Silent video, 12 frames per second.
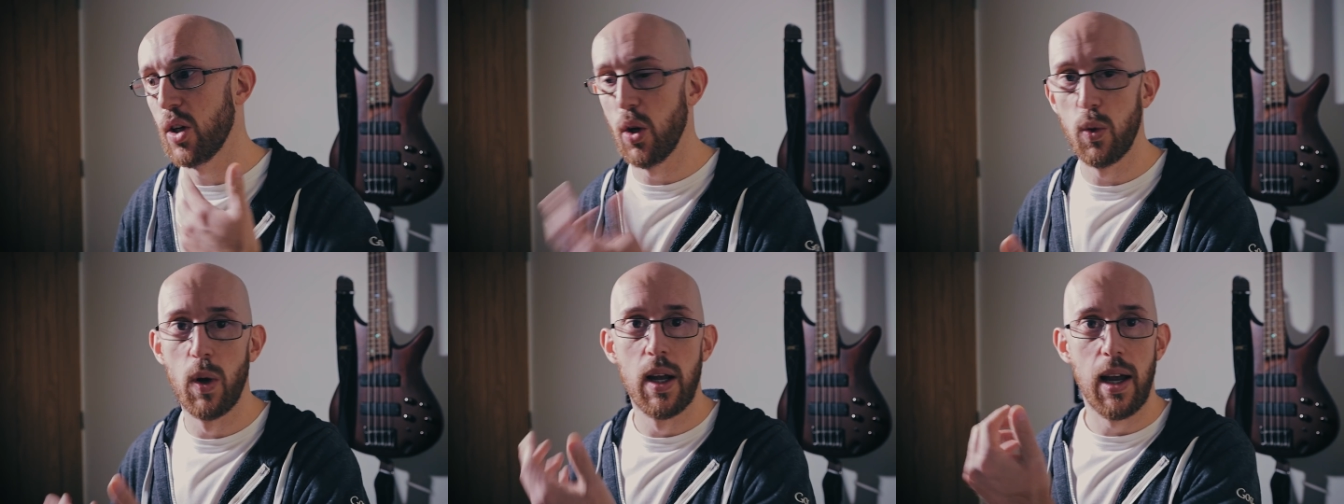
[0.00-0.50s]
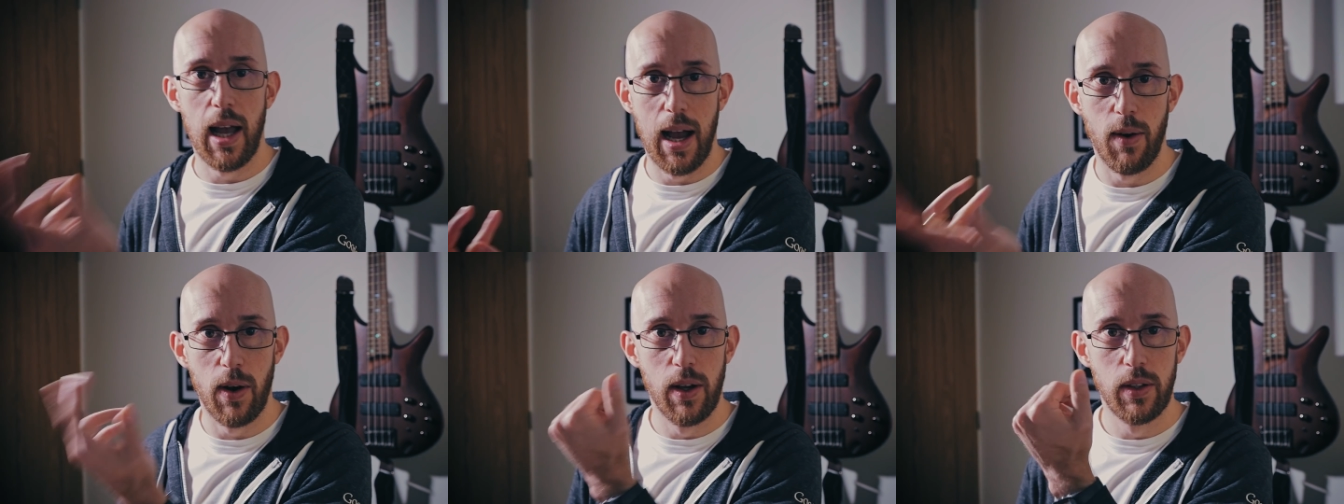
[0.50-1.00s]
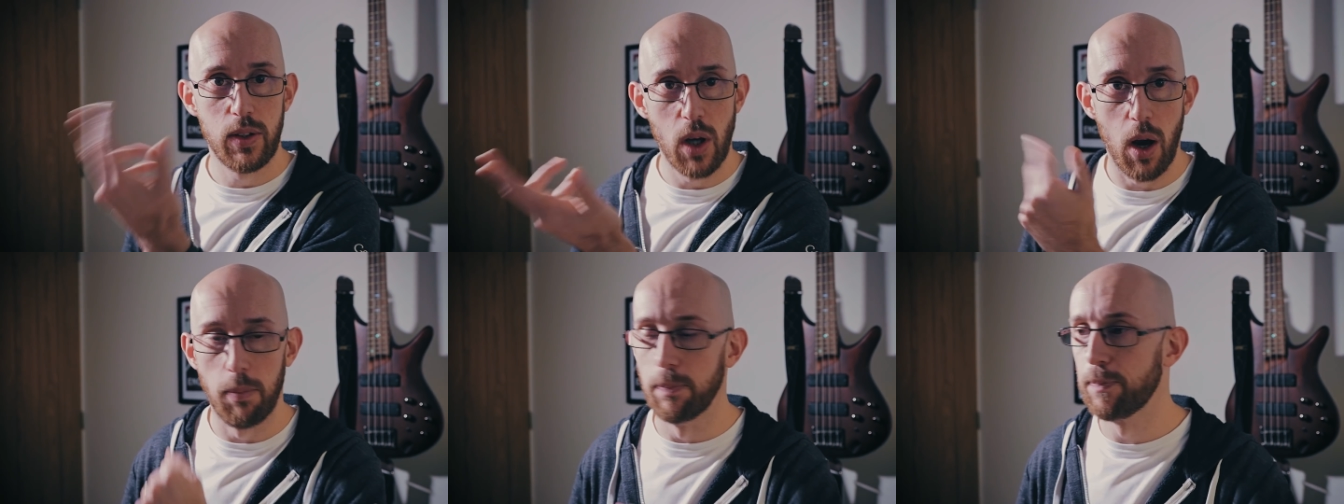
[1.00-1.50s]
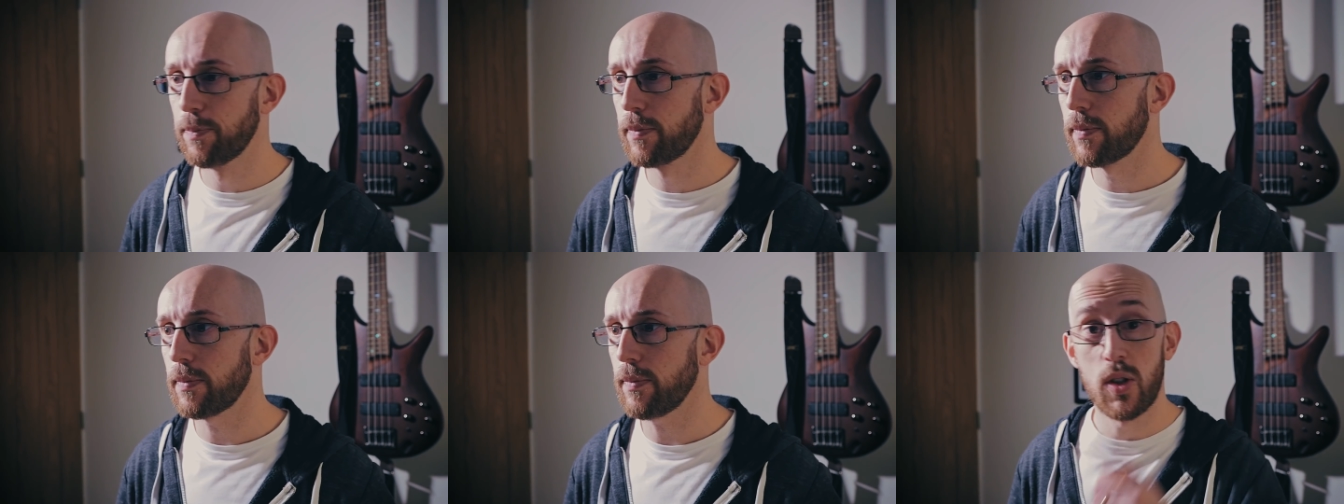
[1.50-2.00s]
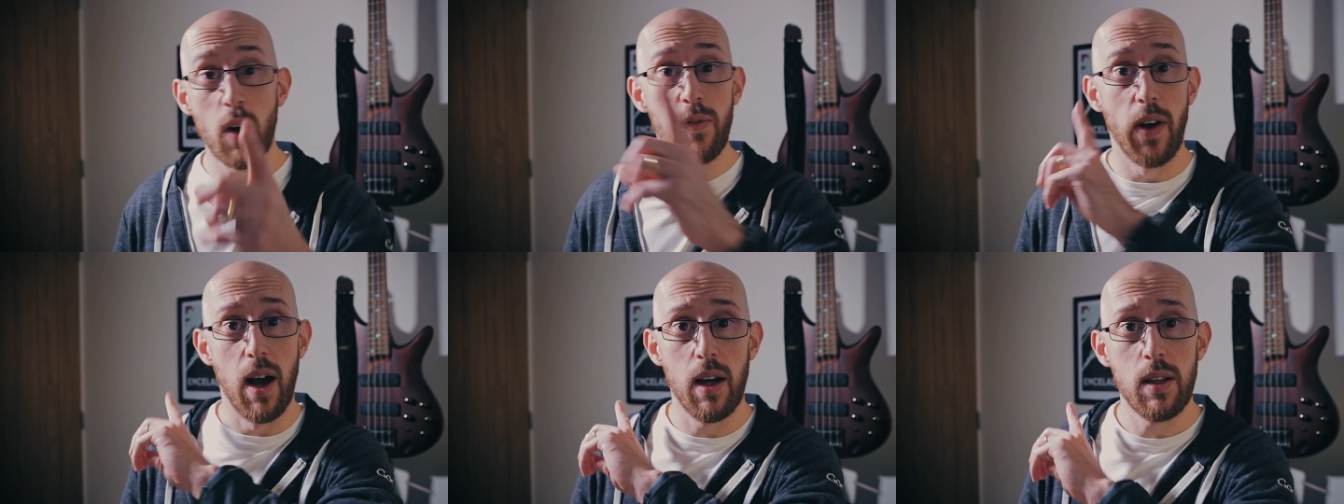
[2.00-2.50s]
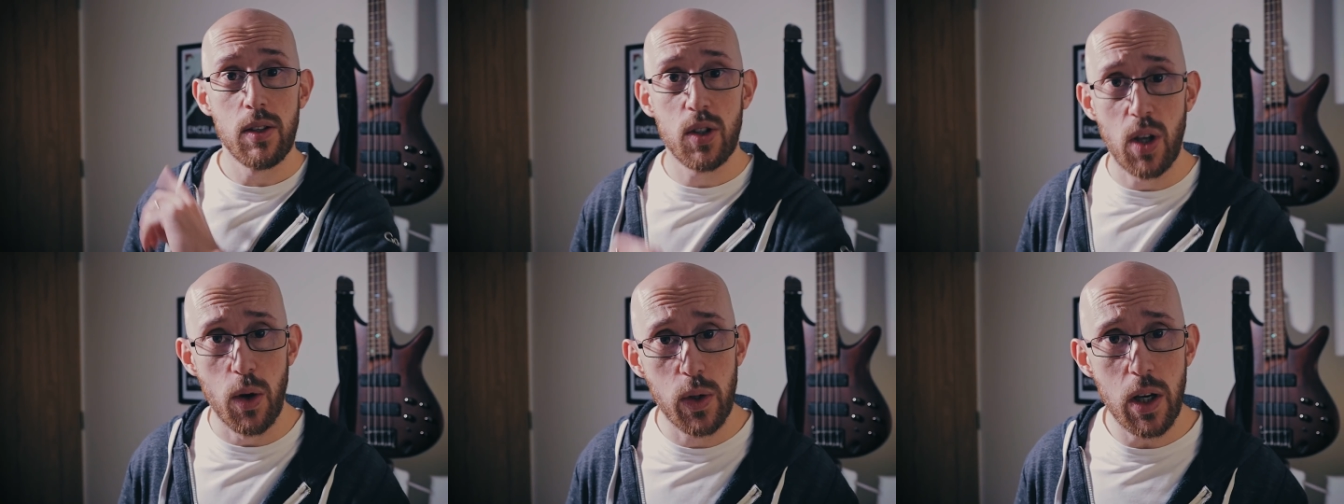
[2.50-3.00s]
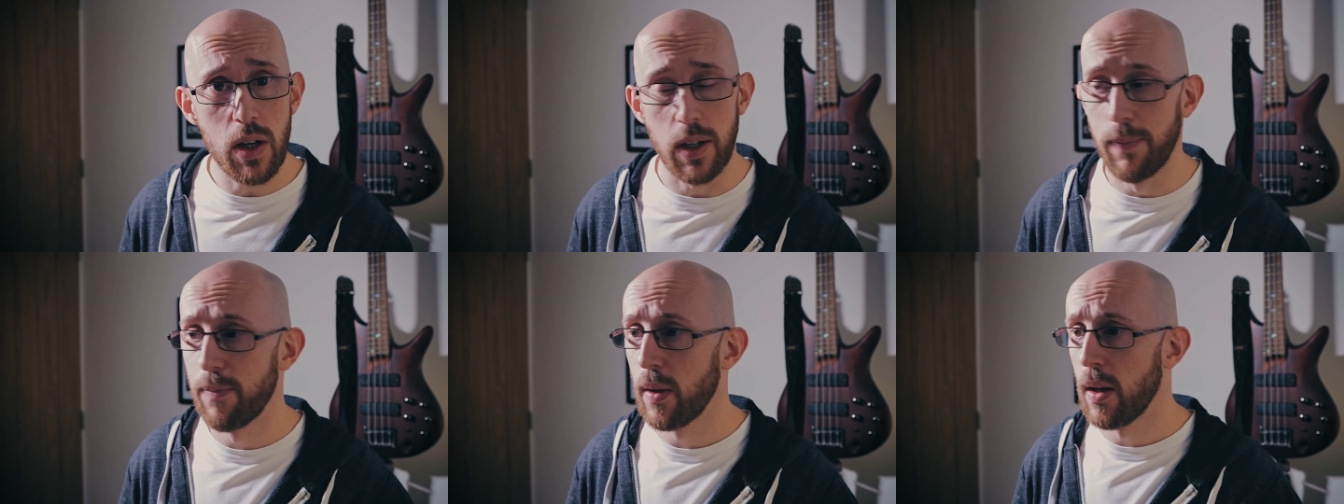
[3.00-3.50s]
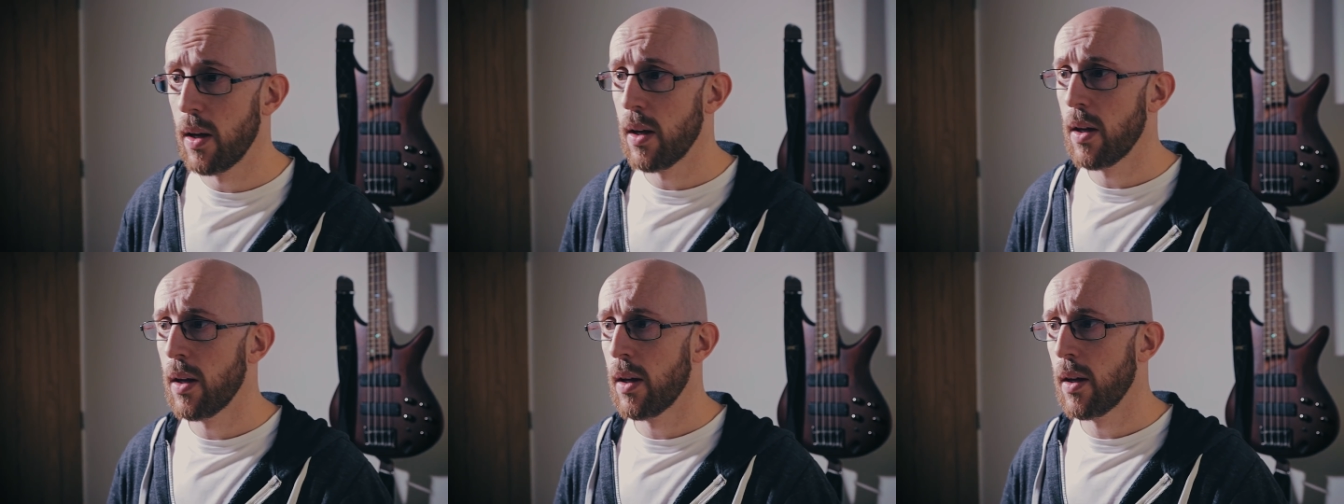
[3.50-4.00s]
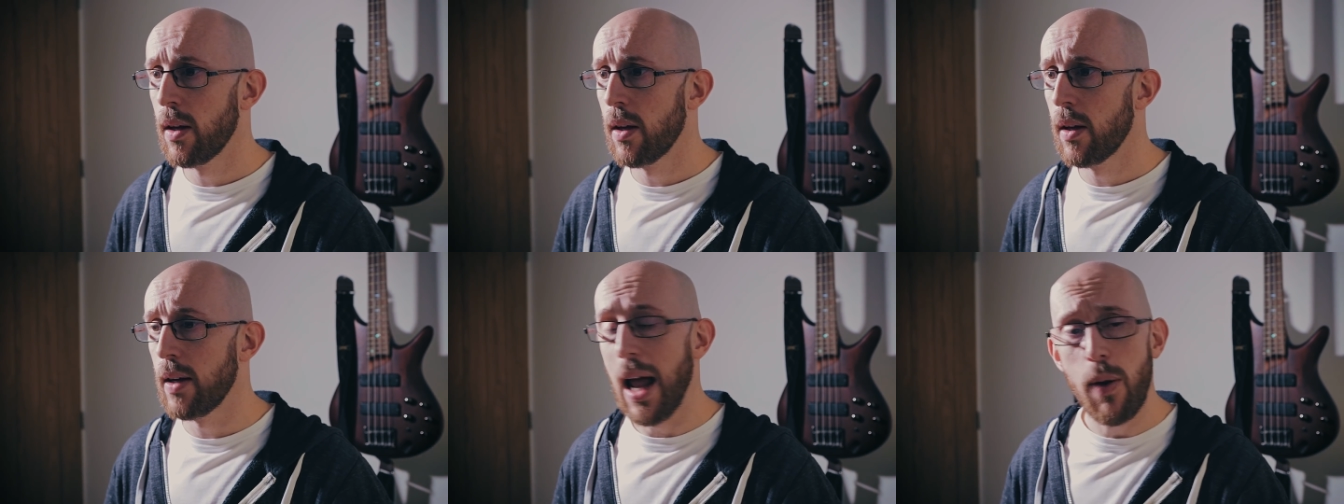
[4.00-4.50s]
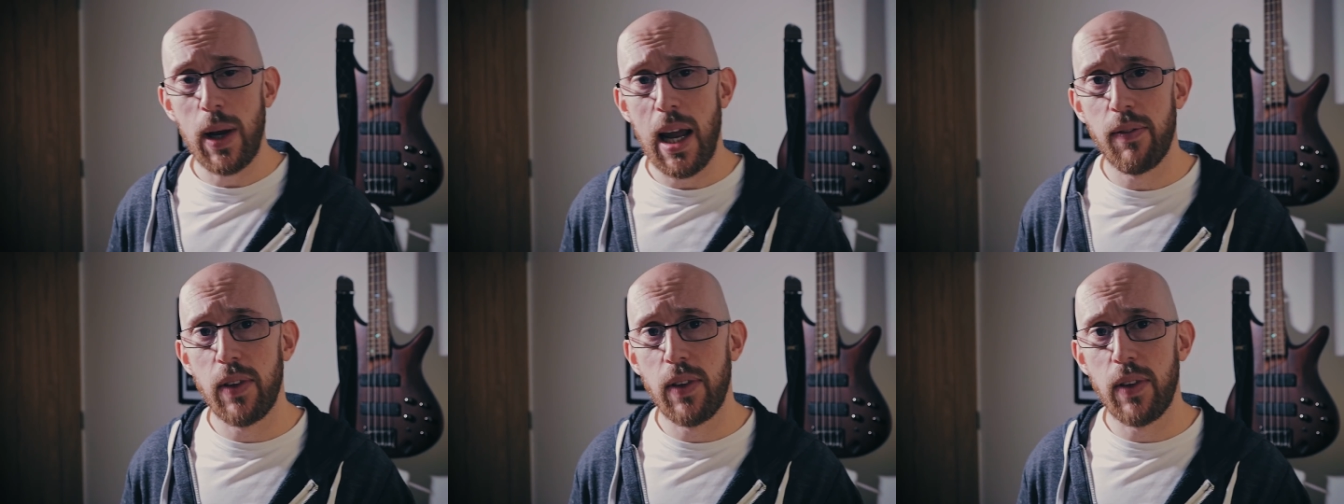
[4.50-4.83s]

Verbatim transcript: to our DOM. So far, so good. Now we